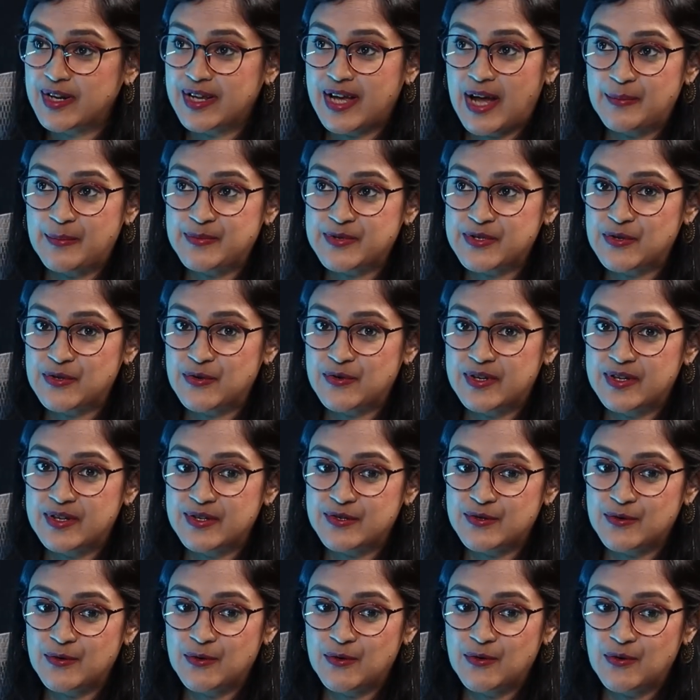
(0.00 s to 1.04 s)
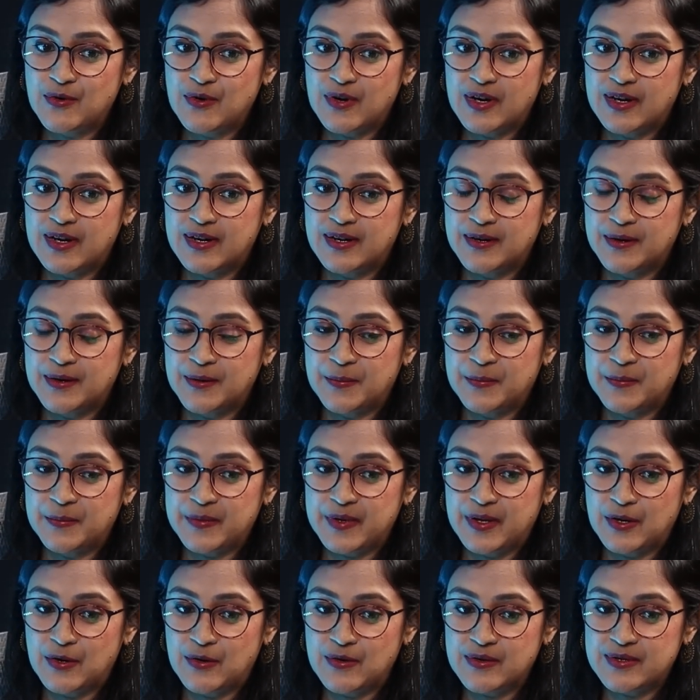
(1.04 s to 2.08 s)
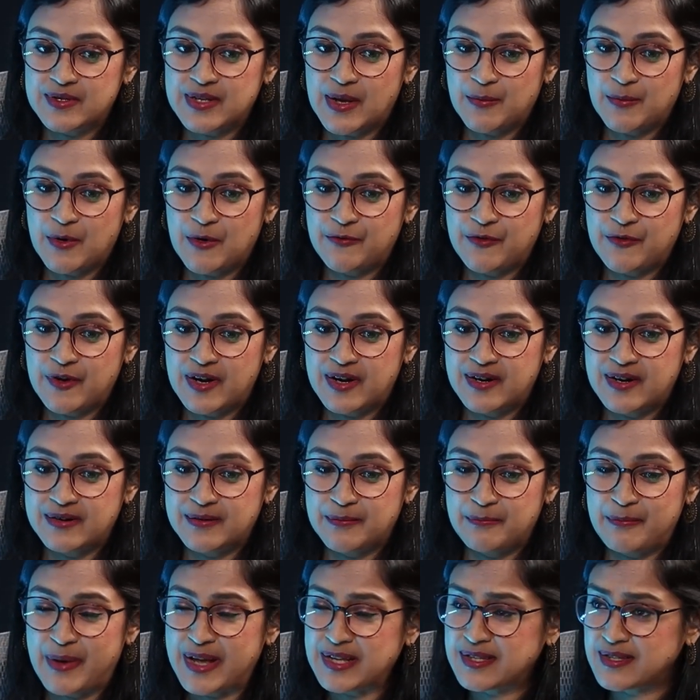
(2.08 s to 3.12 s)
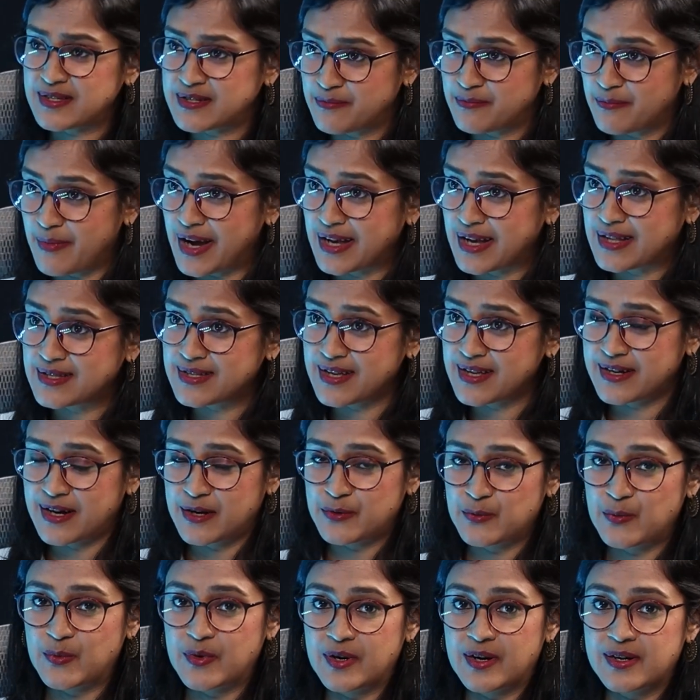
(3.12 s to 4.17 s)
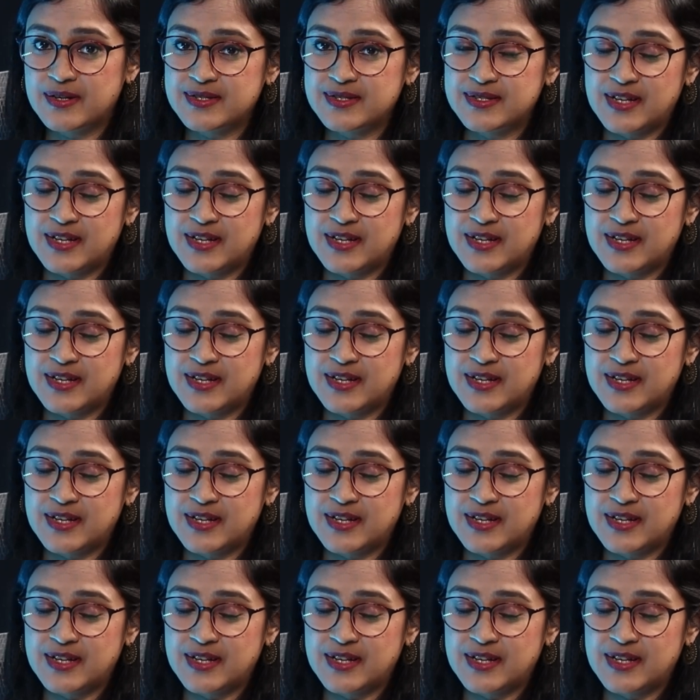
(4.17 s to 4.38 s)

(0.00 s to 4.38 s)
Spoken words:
Absolutely. So, some of our best minds are at work,